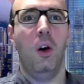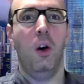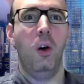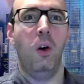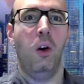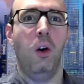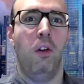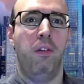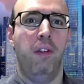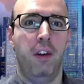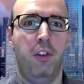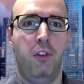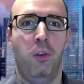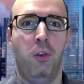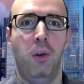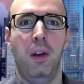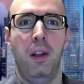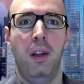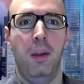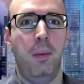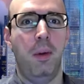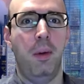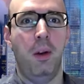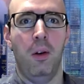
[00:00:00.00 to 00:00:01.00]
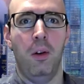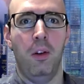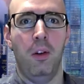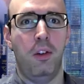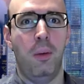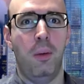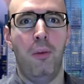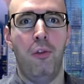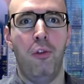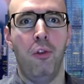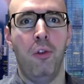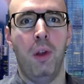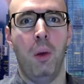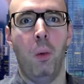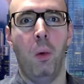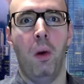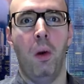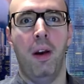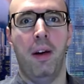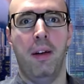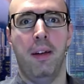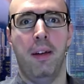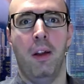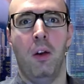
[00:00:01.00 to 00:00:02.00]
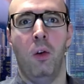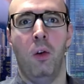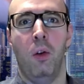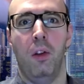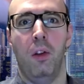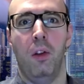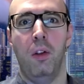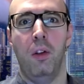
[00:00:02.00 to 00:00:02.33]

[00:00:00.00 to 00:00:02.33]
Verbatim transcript: or virtually, because I'm sure they will learn a lot,